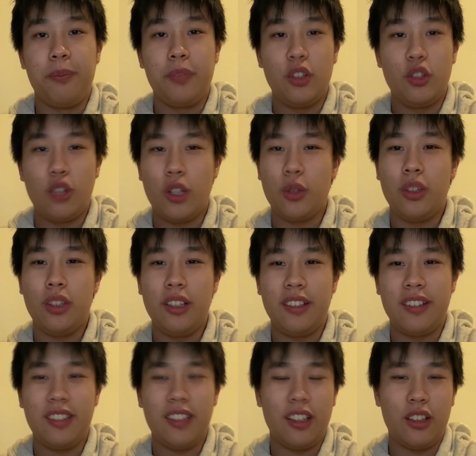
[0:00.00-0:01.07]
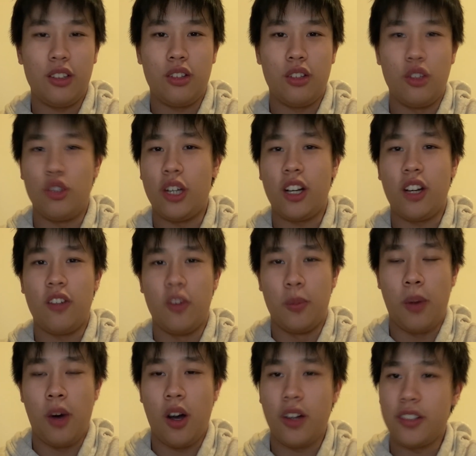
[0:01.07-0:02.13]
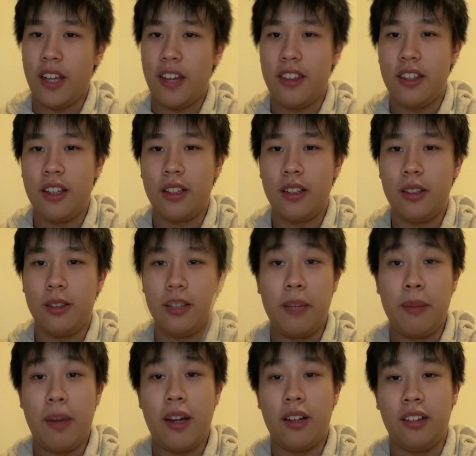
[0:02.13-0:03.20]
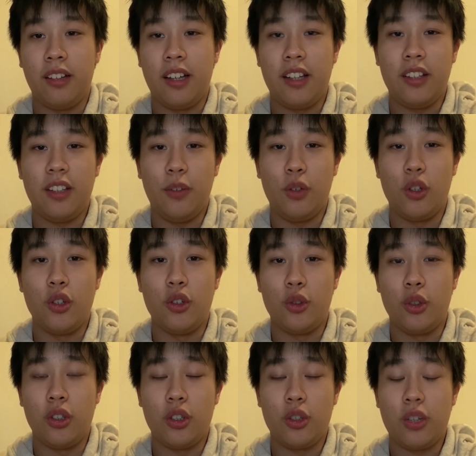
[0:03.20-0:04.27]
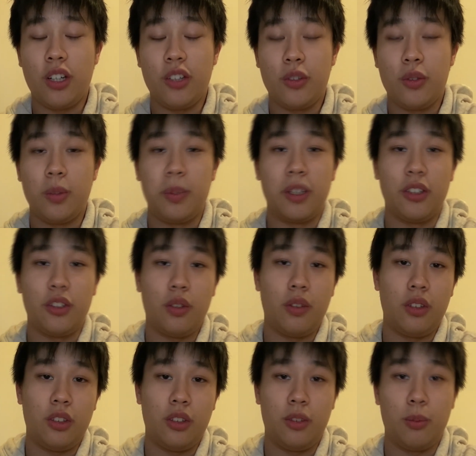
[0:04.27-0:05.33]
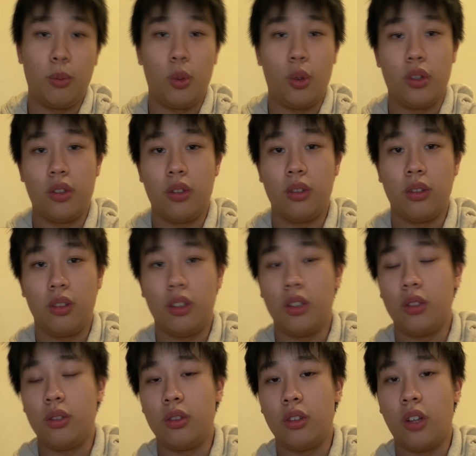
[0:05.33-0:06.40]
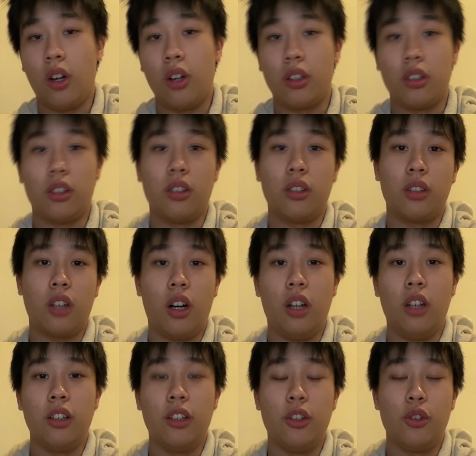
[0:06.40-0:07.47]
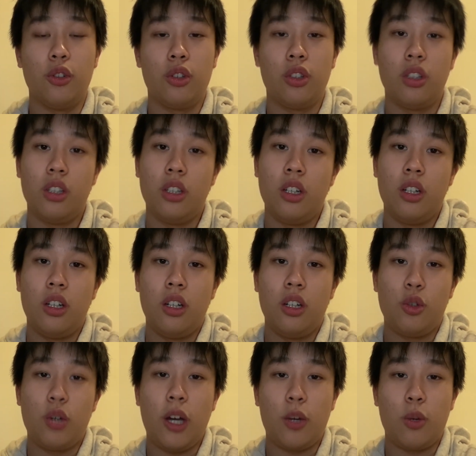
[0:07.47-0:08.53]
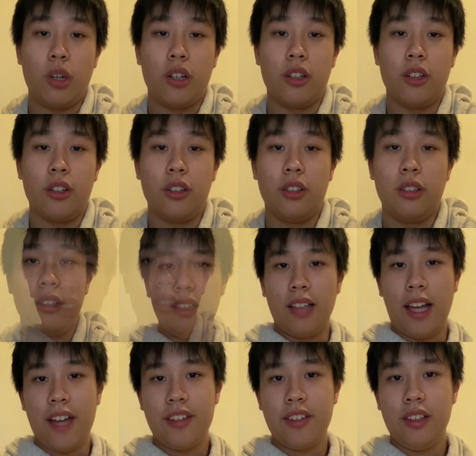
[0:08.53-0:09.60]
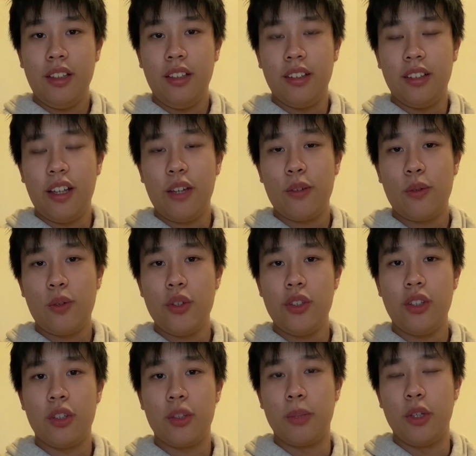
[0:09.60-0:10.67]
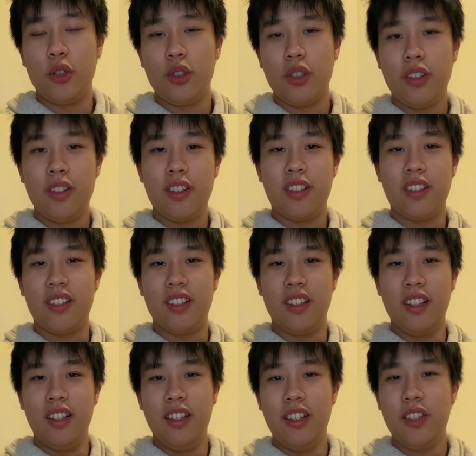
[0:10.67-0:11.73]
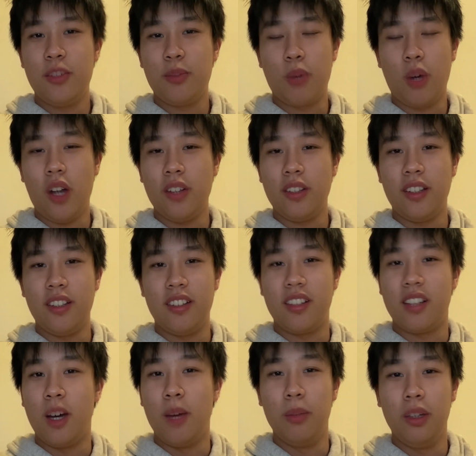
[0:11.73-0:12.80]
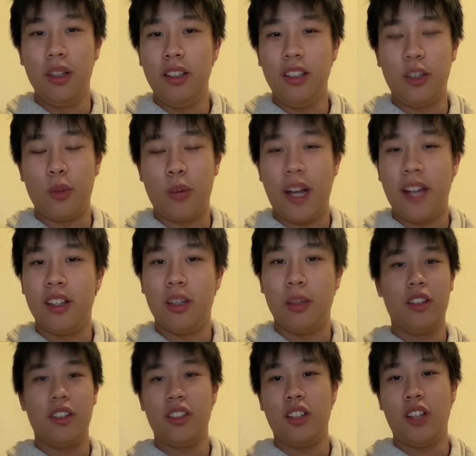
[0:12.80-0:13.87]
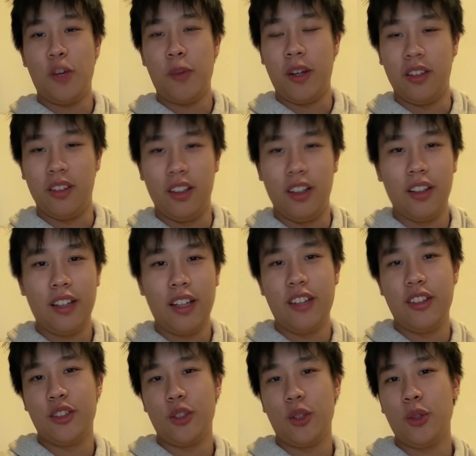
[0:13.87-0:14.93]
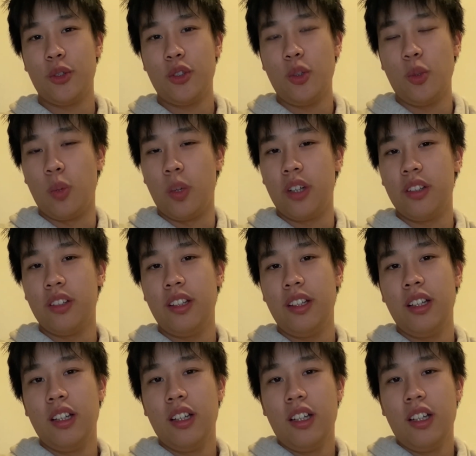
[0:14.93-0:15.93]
generally it's just to check off a box. I think they matter less if you're a junior transfer because you have a more longer college track record. Lastly, like first year admissions, this process is completely random. There's a lot about luck, and there's also weirdly